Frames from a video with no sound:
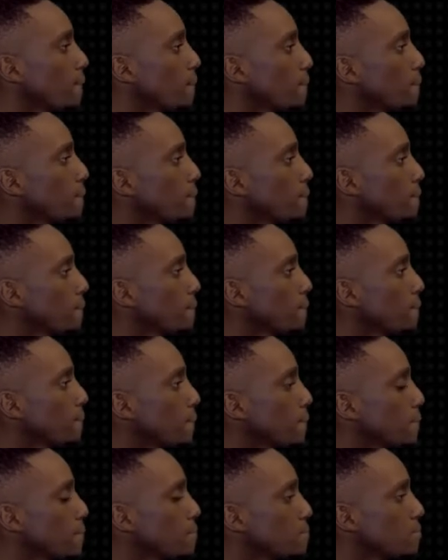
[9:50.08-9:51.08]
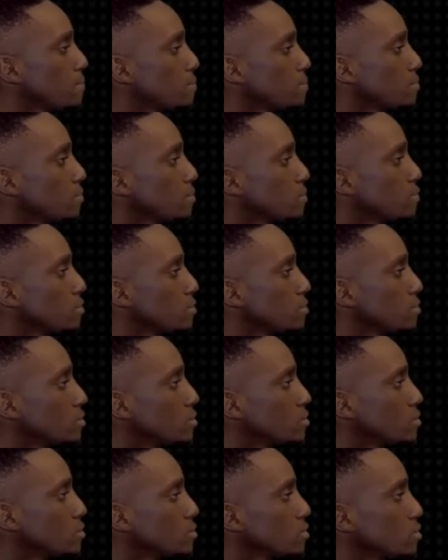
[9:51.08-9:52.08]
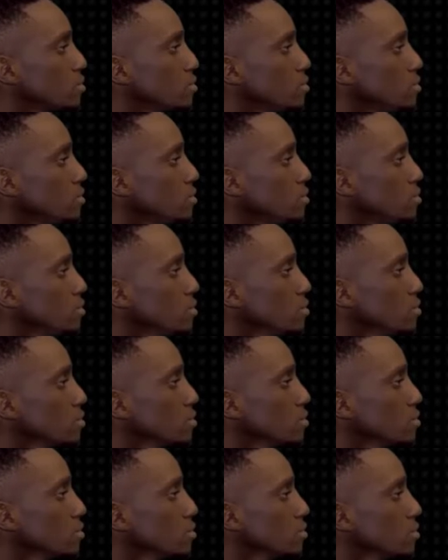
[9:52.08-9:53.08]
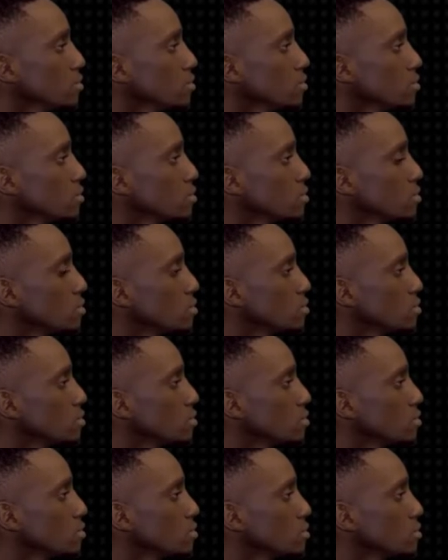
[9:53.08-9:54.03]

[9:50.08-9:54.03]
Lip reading: This person isn't speaking.